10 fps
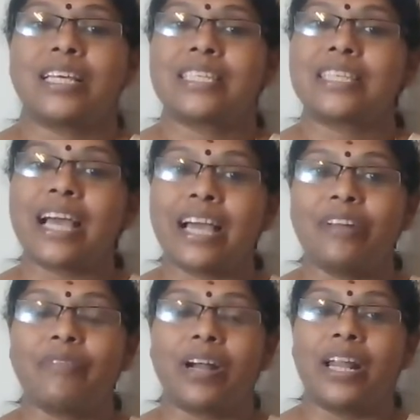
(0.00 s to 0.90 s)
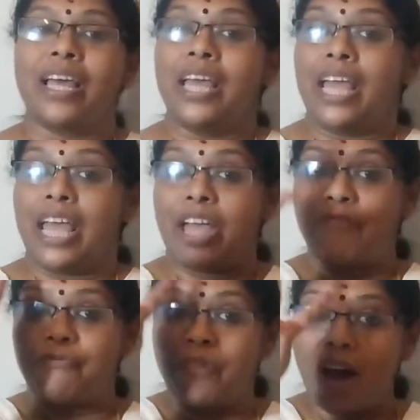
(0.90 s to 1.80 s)
Second one.
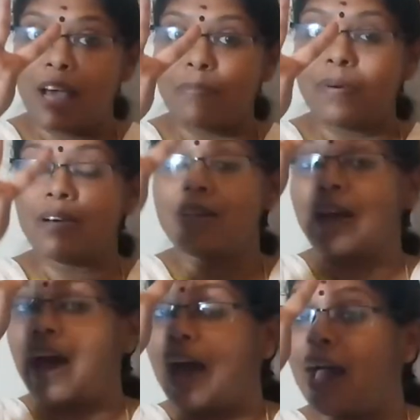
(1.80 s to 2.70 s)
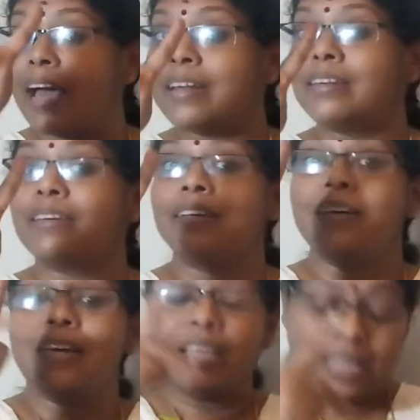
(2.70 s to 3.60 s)
A farmer and
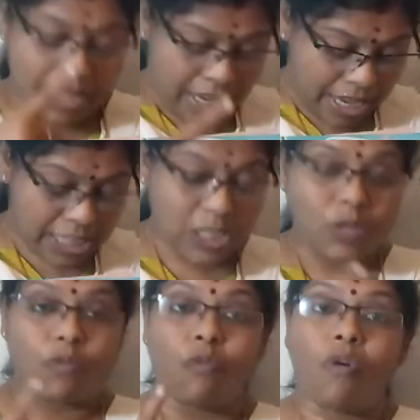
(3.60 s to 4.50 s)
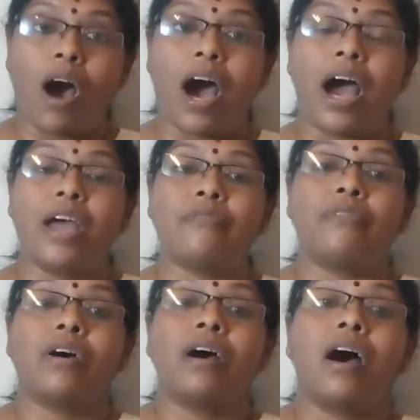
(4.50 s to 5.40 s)
his wife
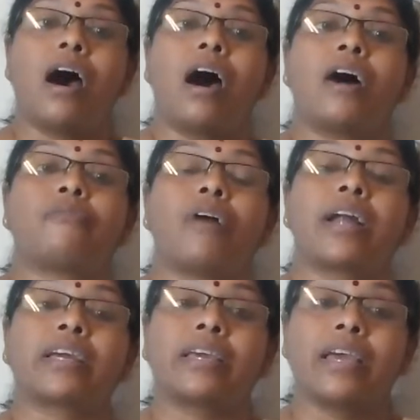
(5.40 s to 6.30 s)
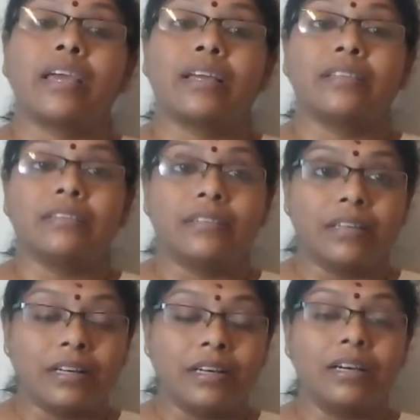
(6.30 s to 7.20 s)
are working
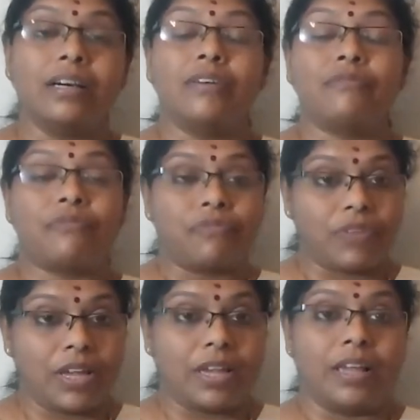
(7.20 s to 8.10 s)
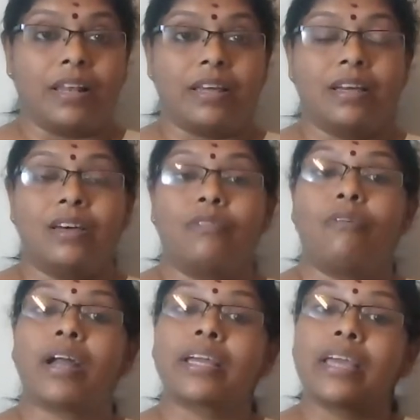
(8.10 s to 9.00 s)
the field.
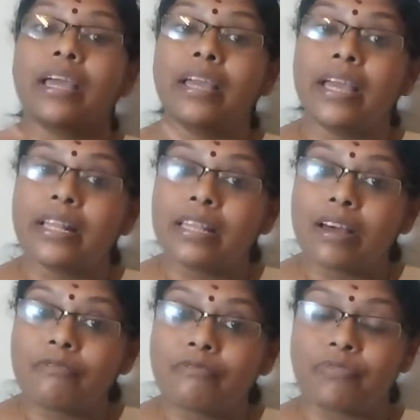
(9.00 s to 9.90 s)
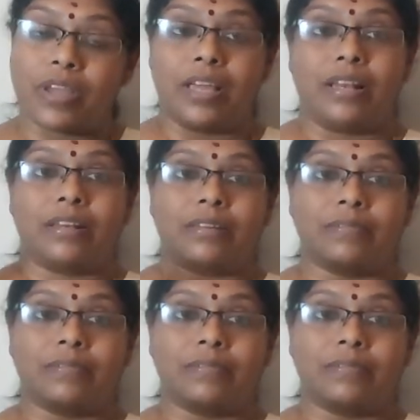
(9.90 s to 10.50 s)
Working in the field.